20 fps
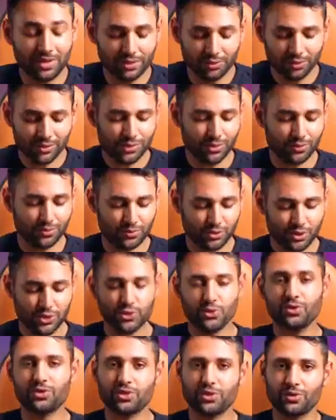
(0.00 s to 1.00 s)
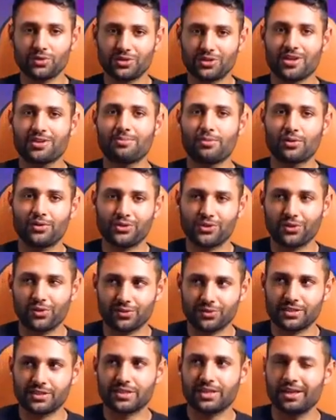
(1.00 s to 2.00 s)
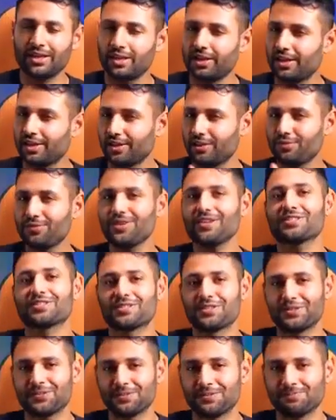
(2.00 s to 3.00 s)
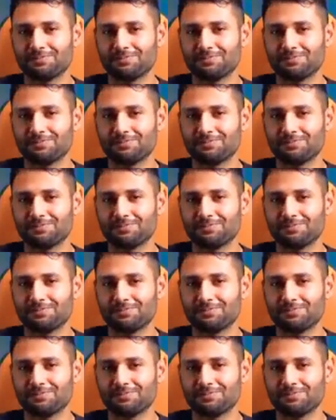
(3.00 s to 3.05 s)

It can also shoot those night mode shots a little faster.